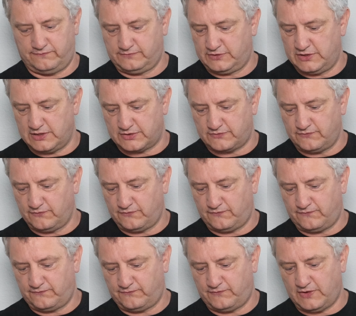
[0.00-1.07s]
just
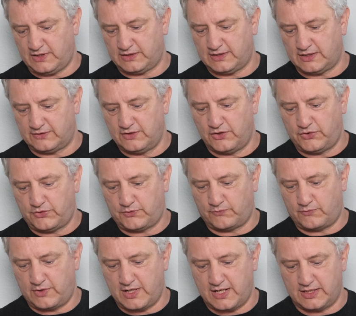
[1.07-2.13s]
find that the
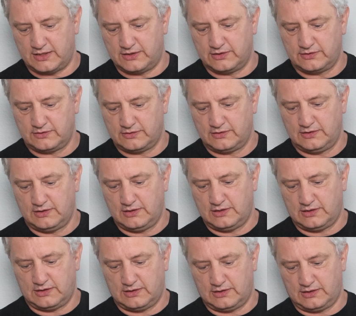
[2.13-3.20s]
thread
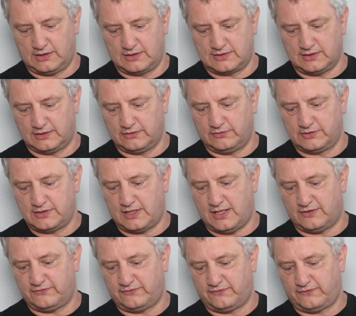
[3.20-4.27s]
gets a little tough.
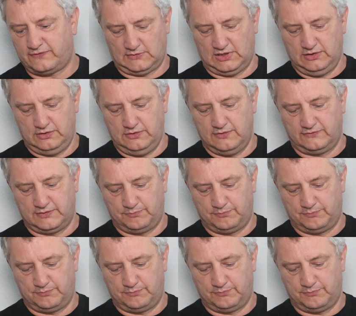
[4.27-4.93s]
You have to